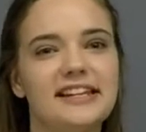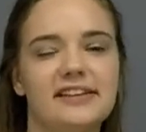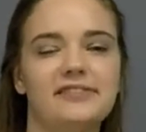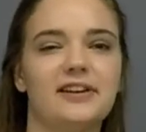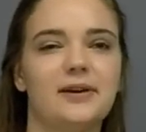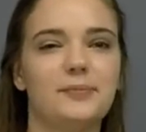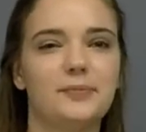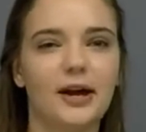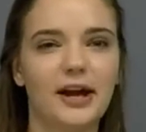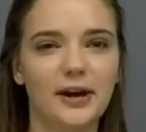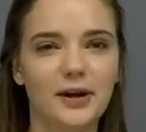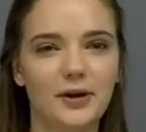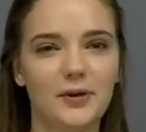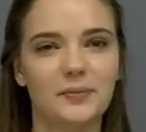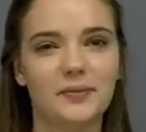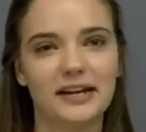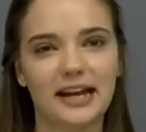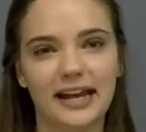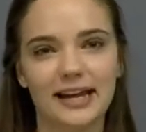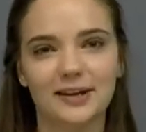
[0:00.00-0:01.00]
if I brought home
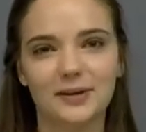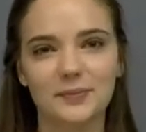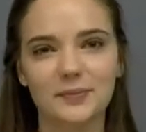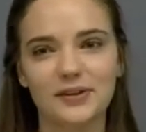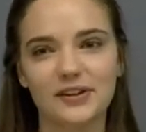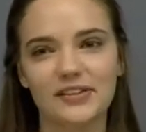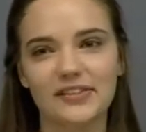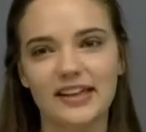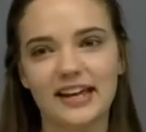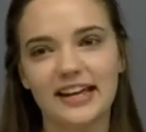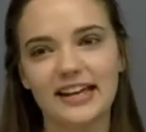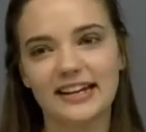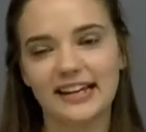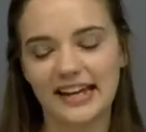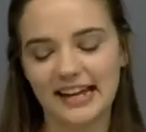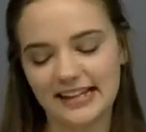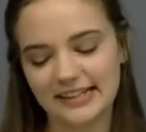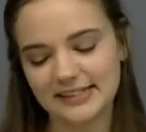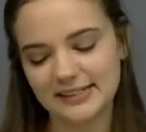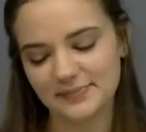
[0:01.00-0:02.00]
an animal that
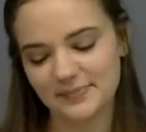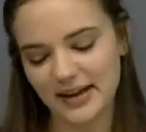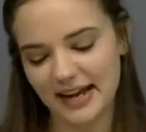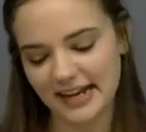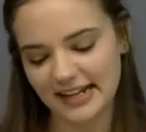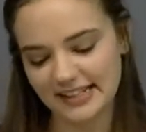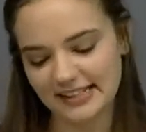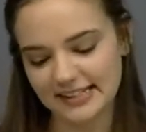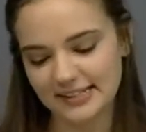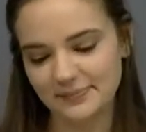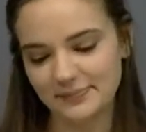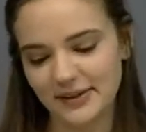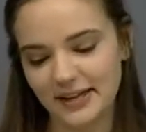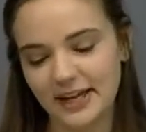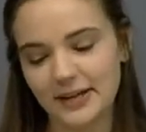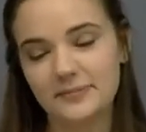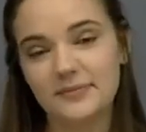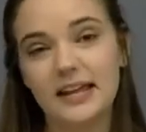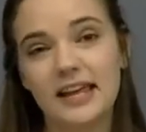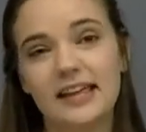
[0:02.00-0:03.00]
eats mice, but
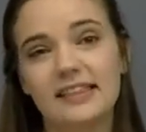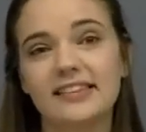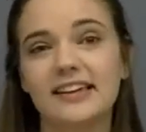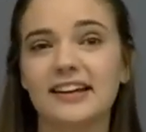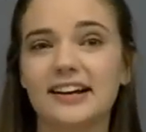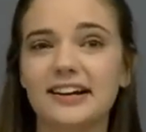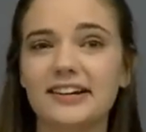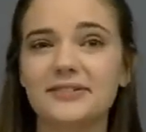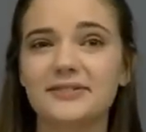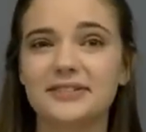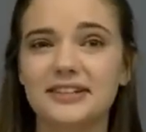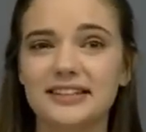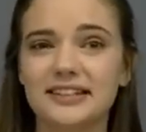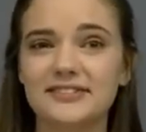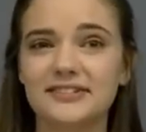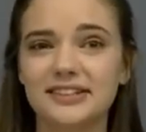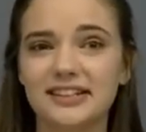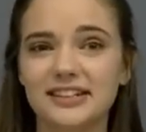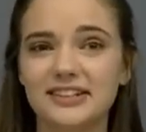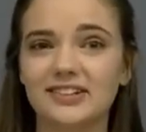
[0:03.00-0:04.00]
they are really,
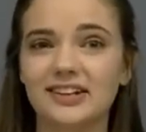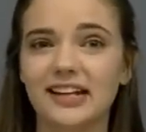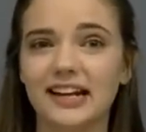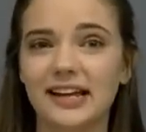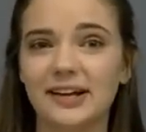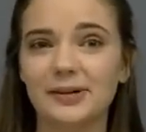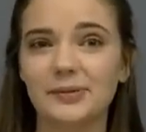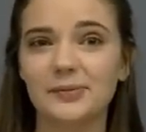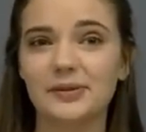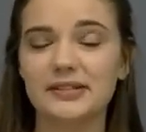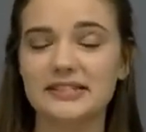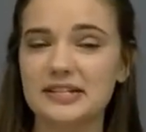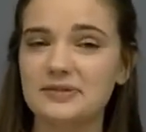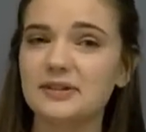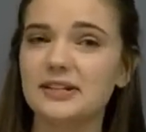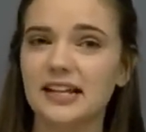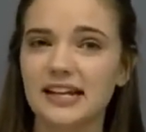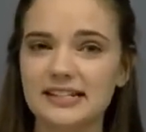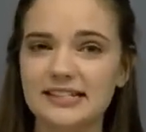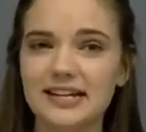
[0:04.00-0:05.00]
really great animals. I
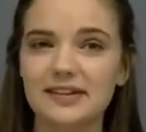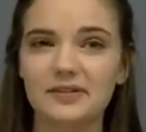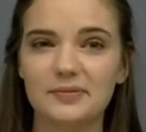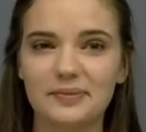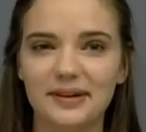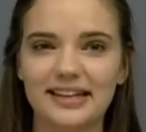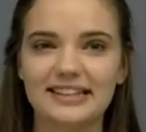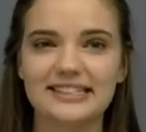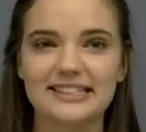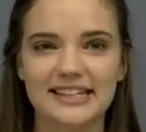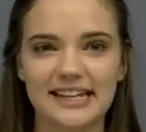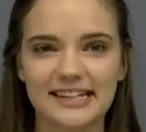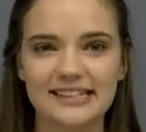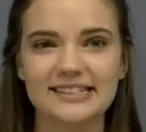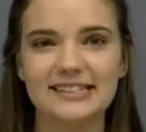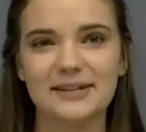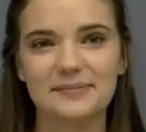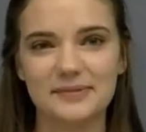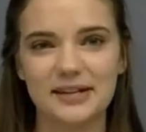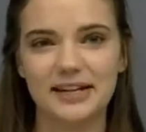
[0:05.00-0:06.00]
would like to have a pet snake
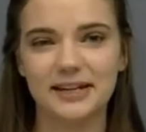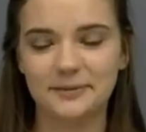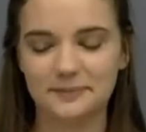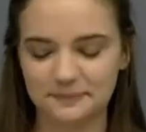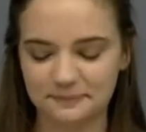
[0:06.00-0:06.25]
someday.